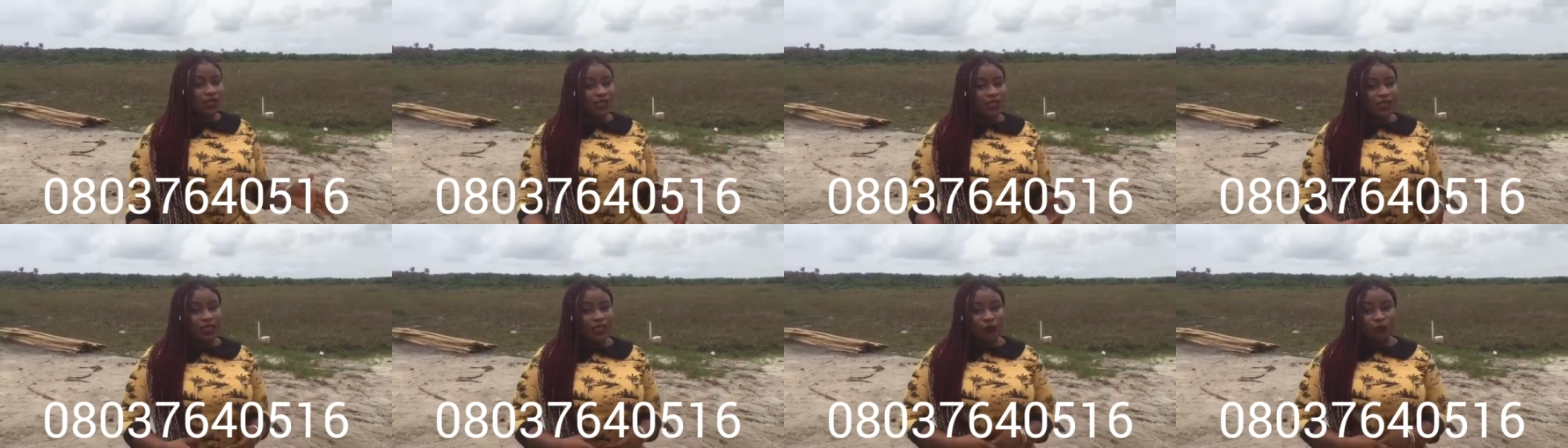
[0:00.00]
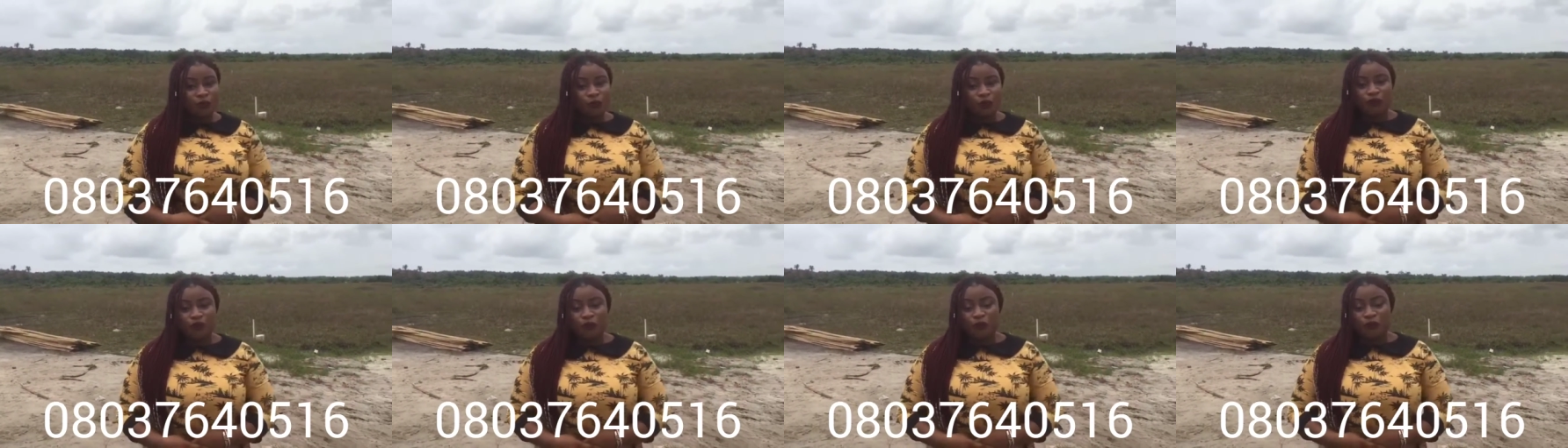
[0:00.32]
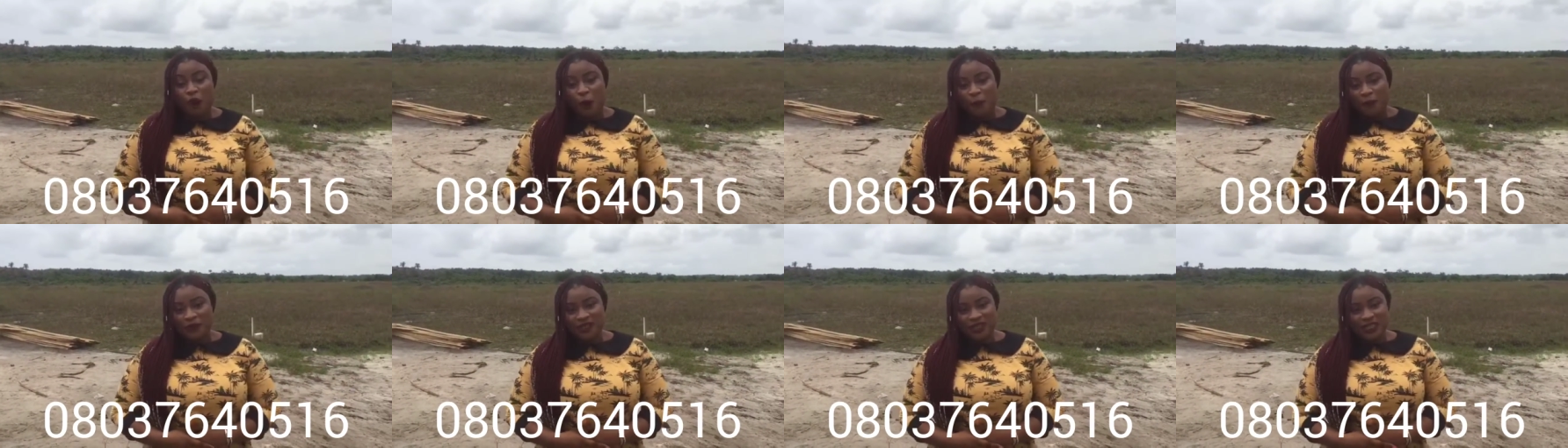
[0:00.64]
in this beautiful
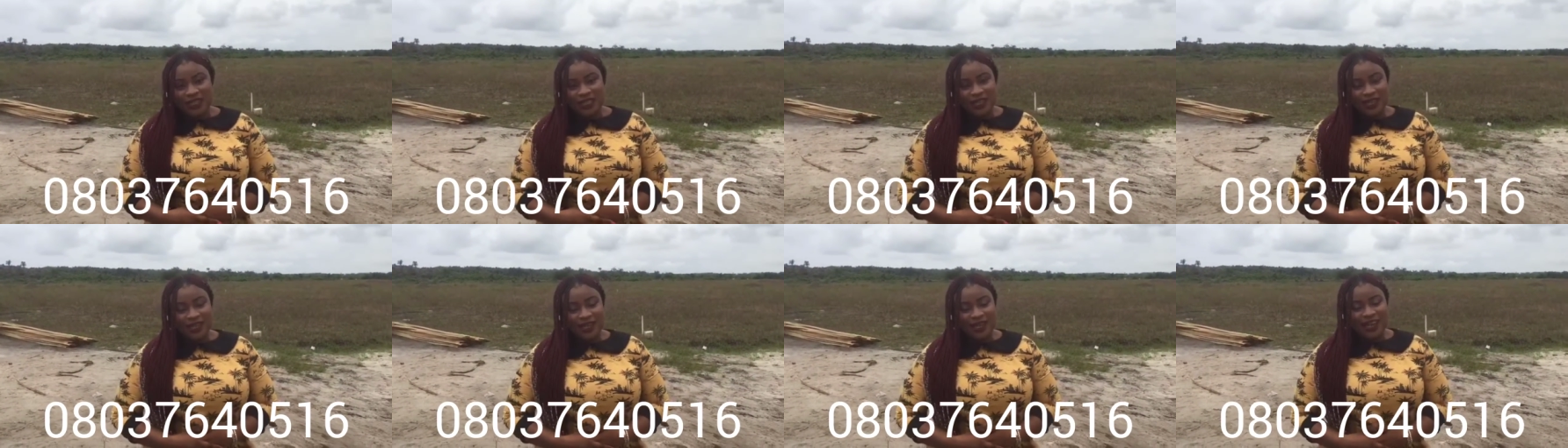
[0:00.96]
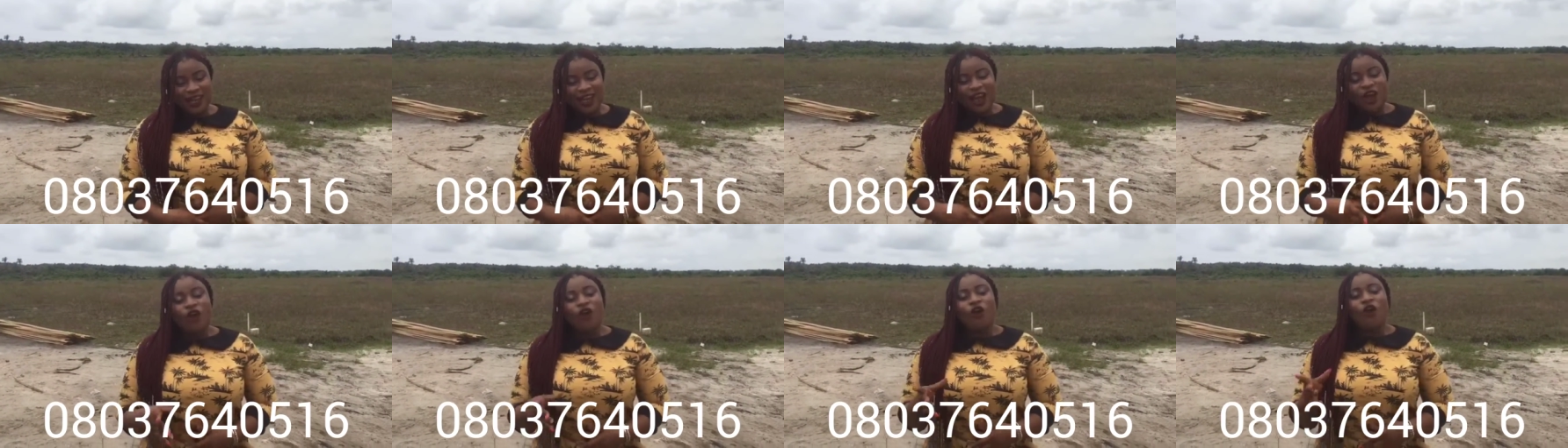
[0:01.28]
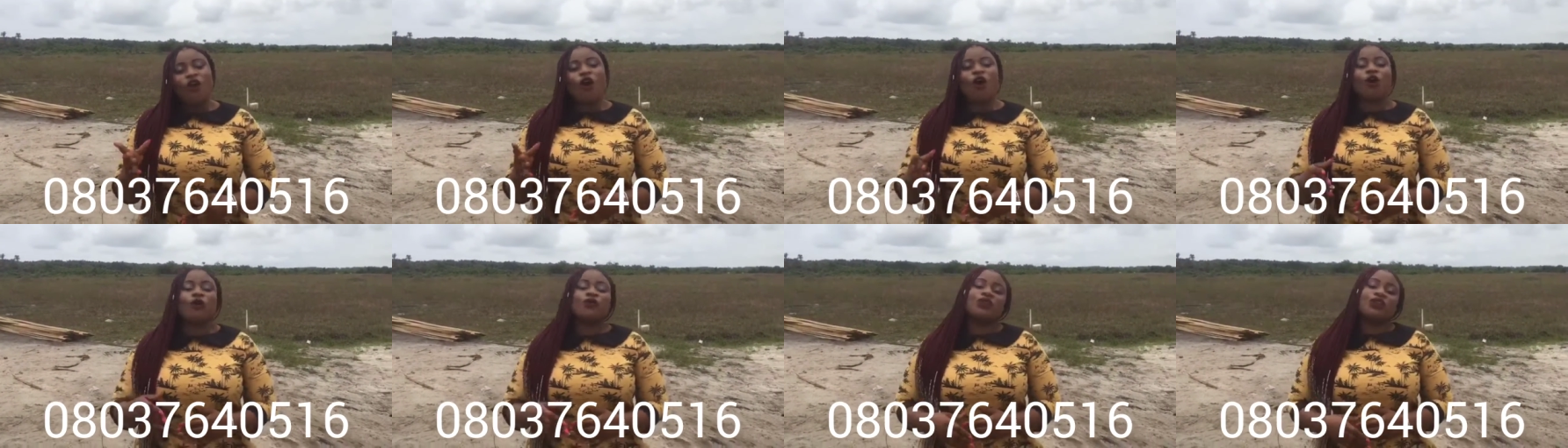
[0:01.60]
property,
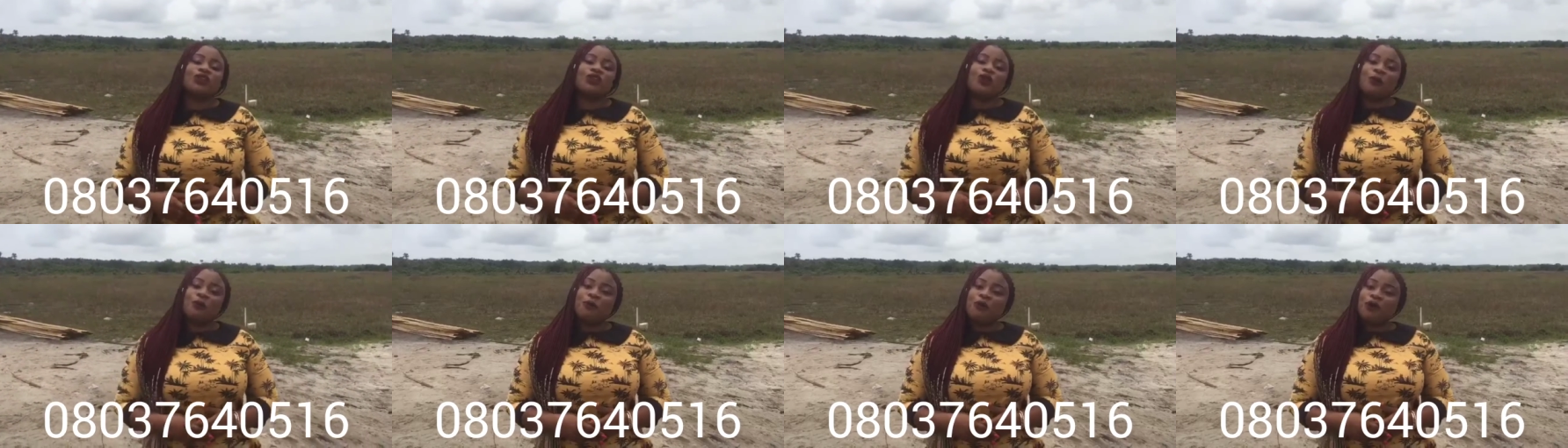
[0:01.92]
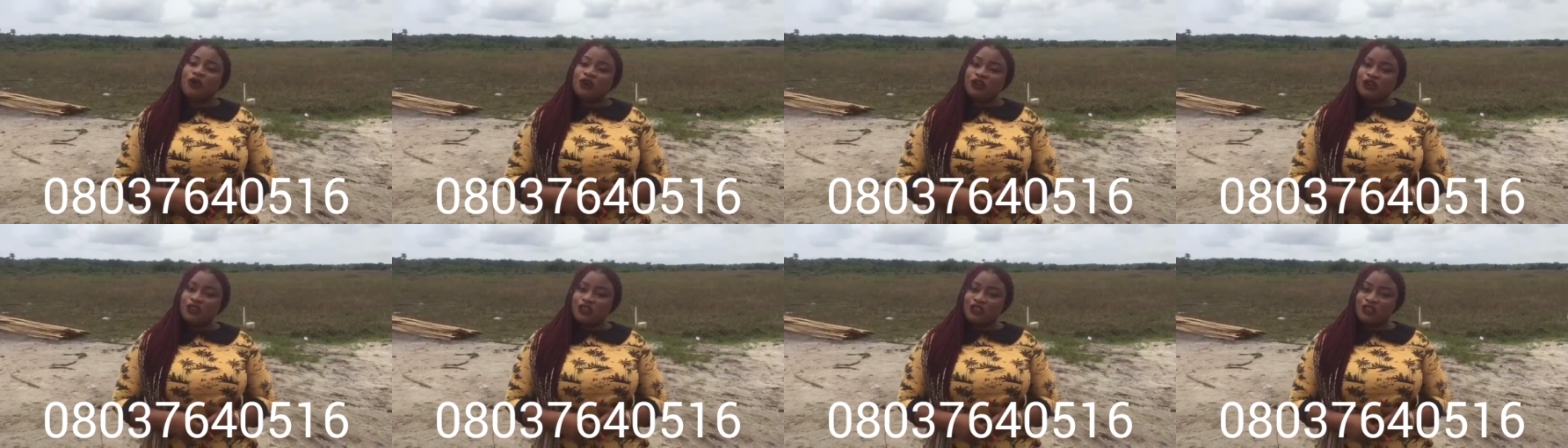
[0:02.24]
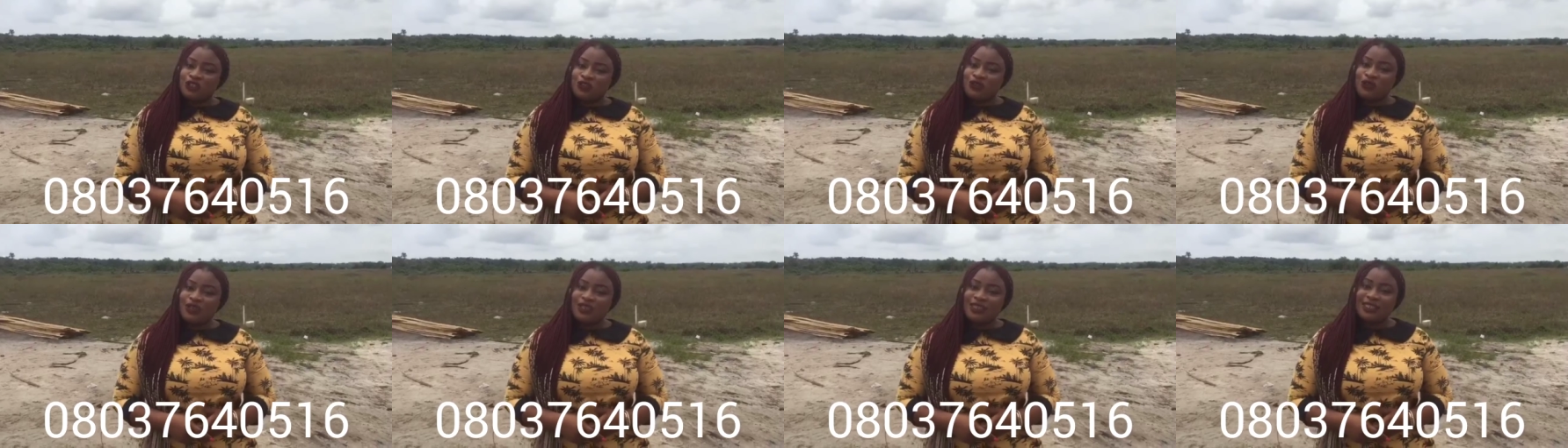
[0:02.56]
call the number on your
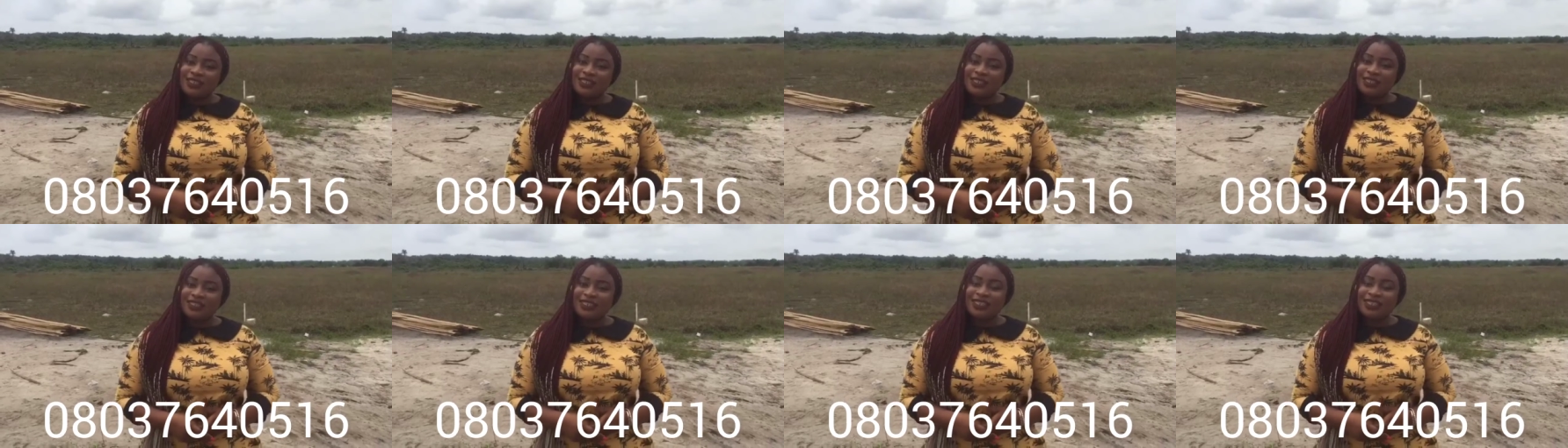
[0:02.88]
screen.